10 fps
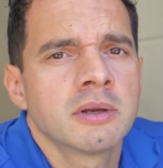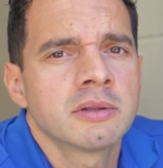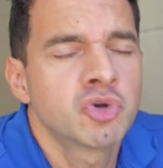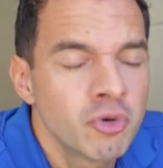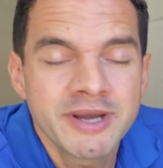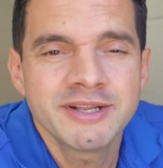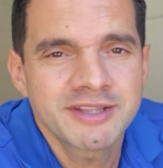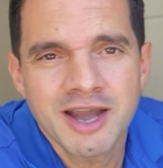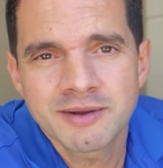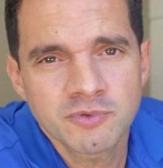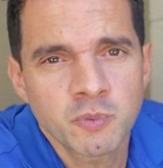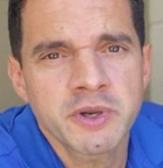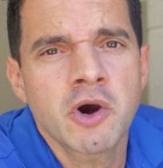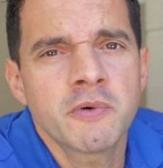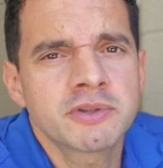too many times we
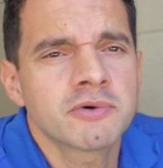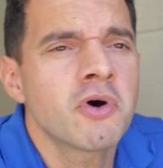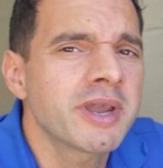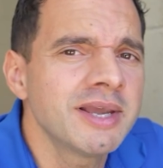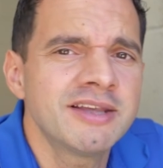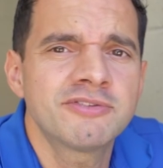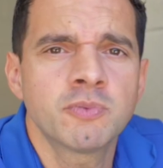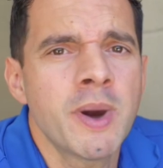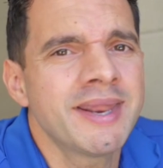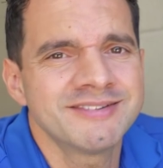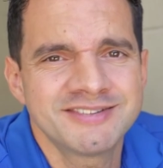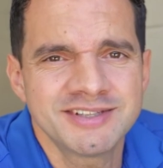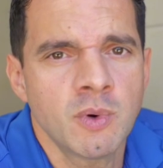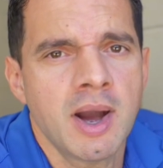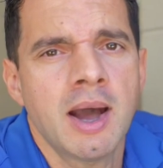go into okay let's wait and see
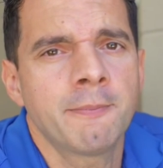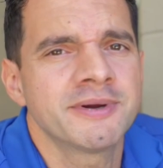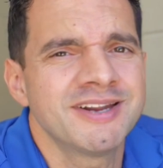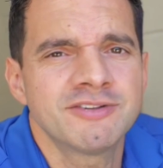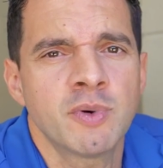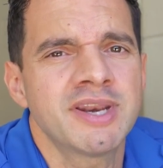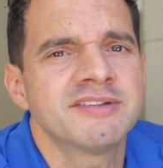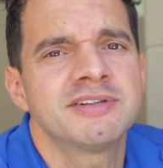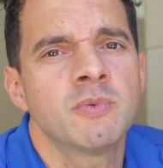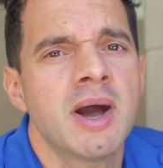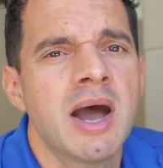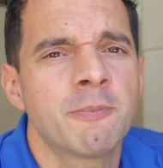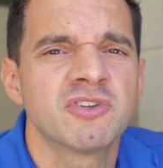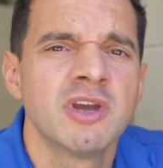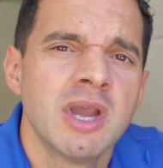what happens let's wait and see what
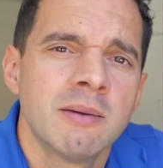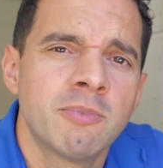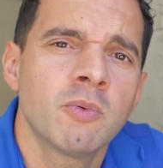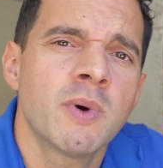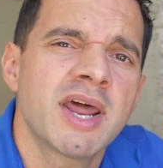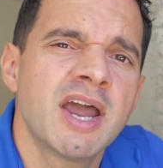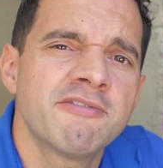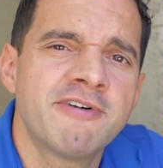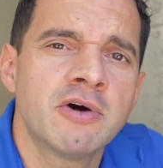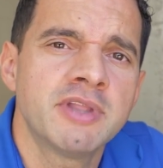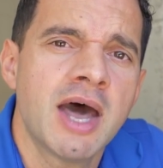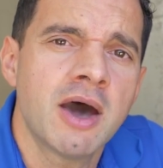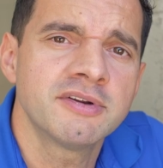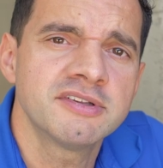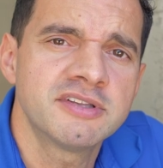happens but what i have found
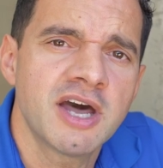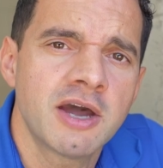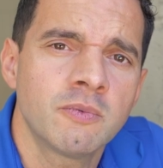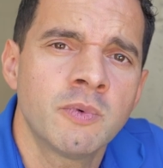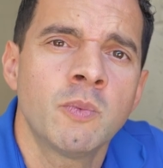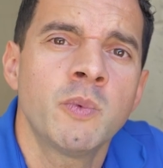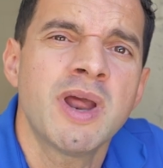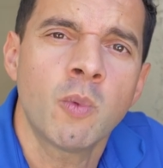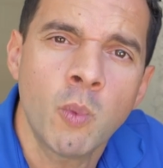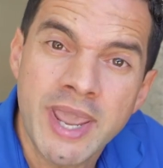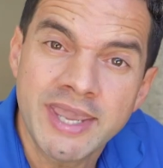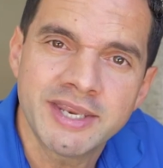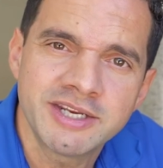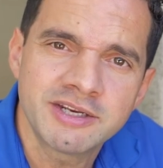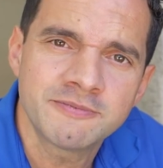out is that when we are
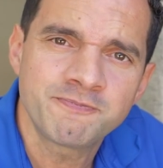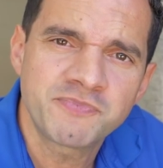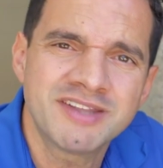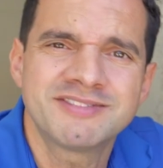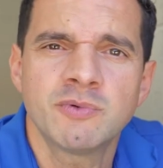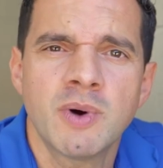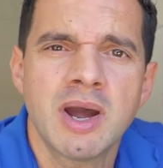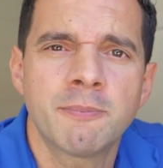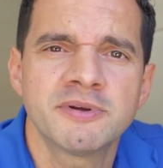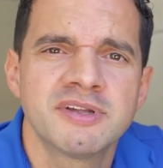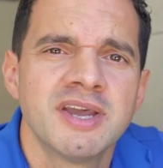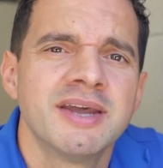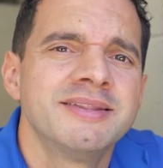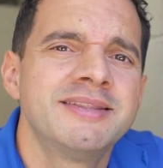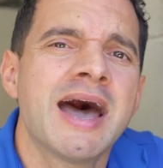waiting and see what happens
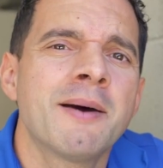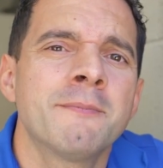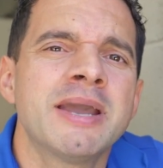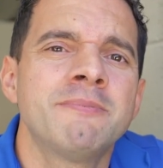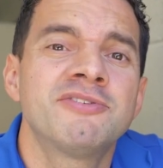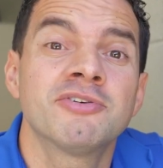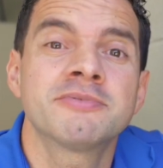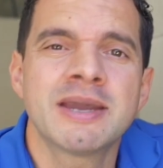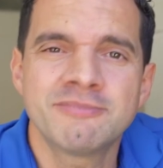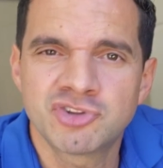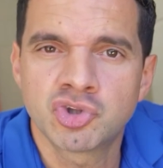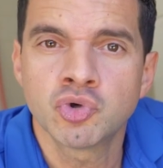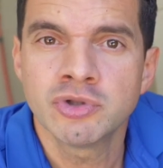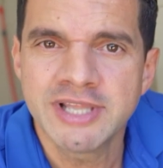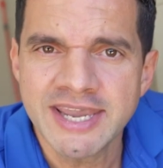that might be sometimes
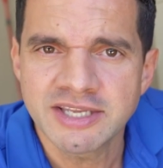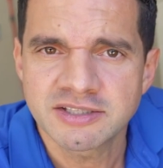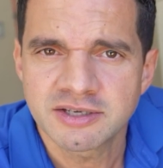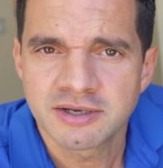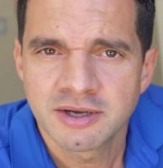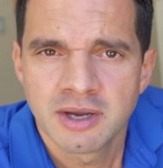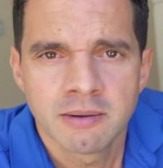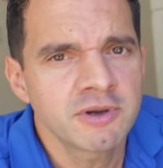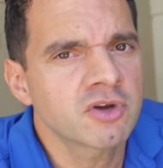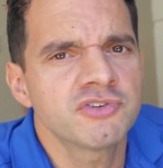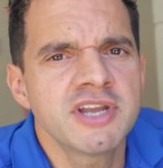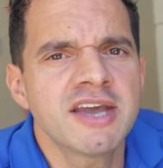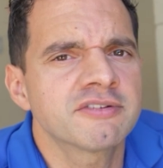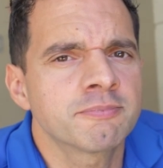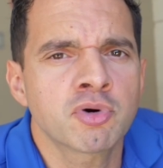too late because
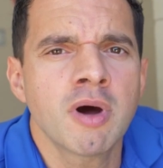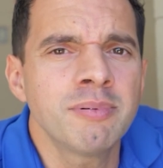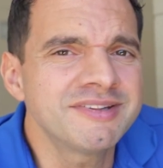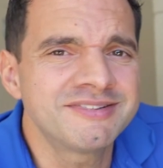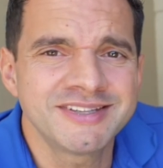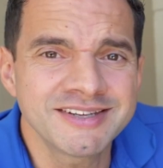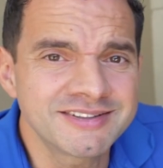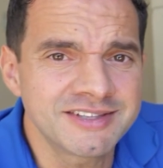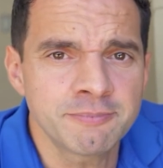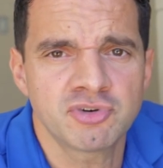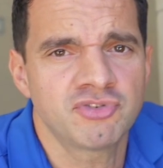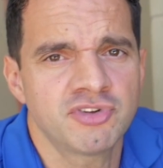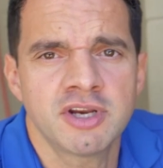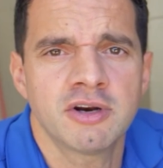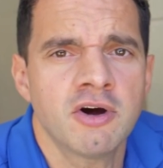yes probably
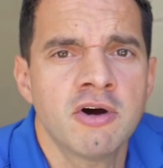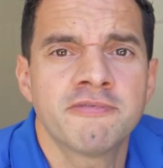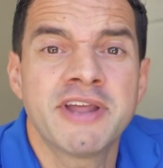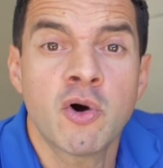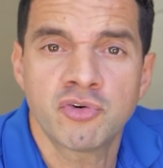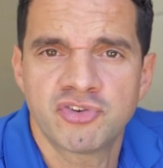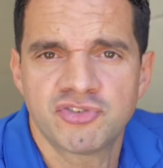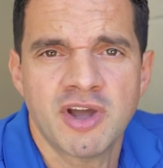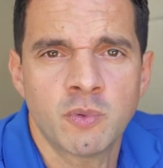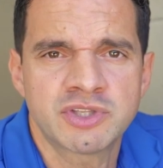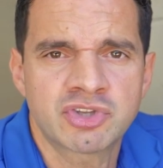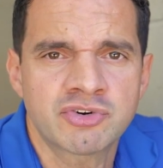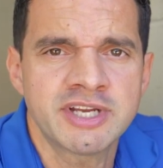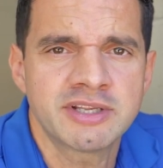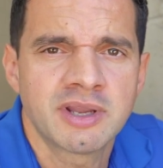60% of the horses that we
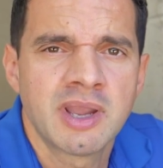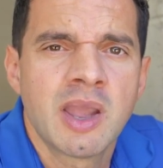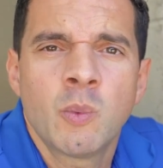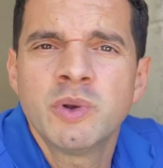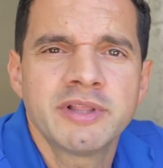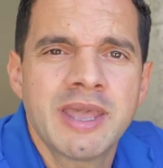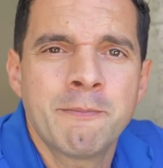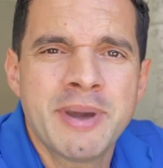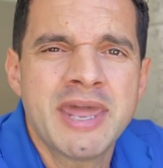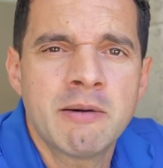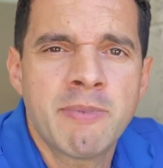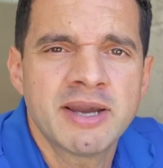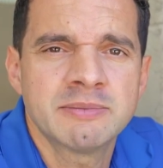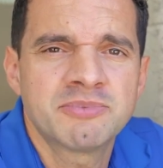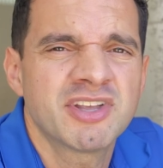treat will get better by
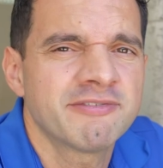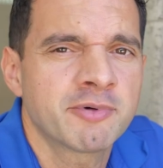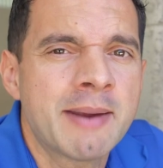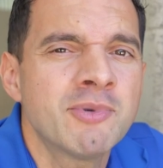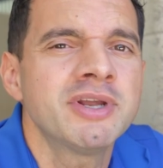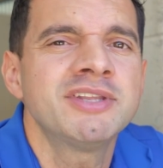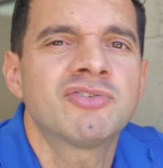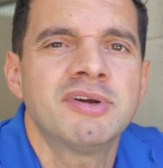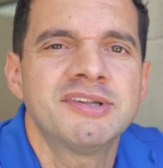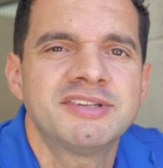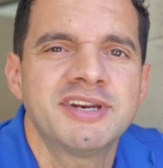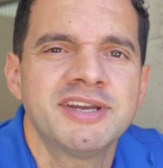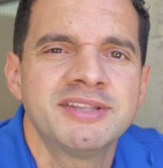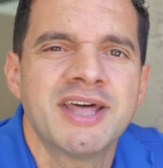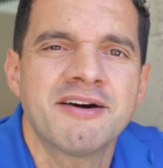themselves but i'm not interested
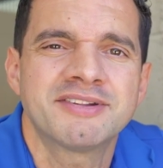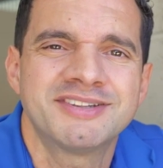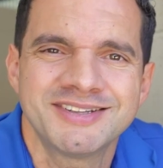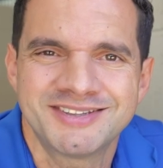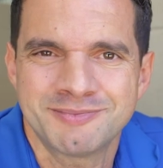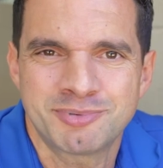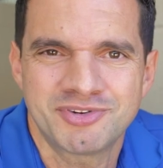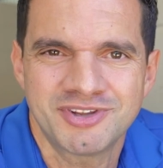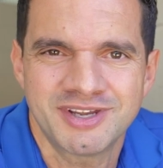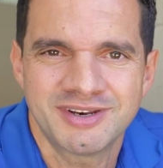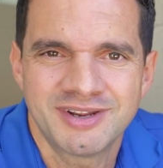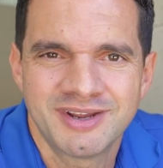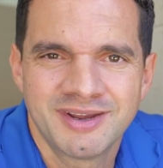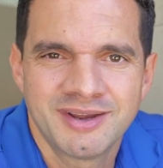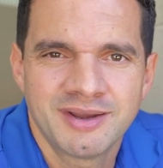in that 60%
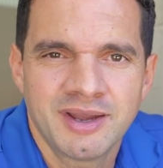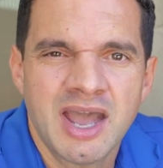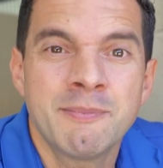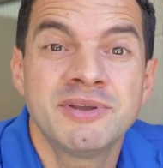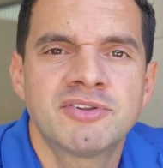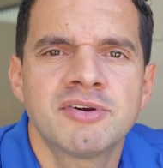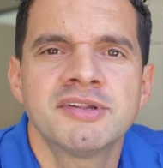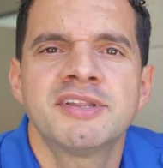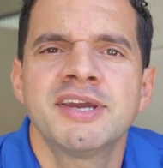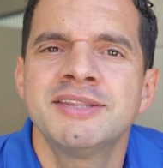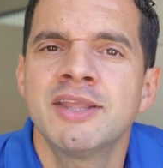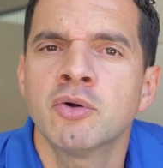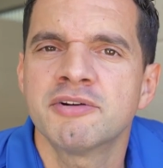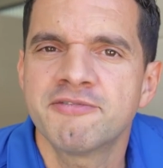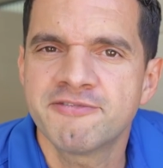i'm interested in the other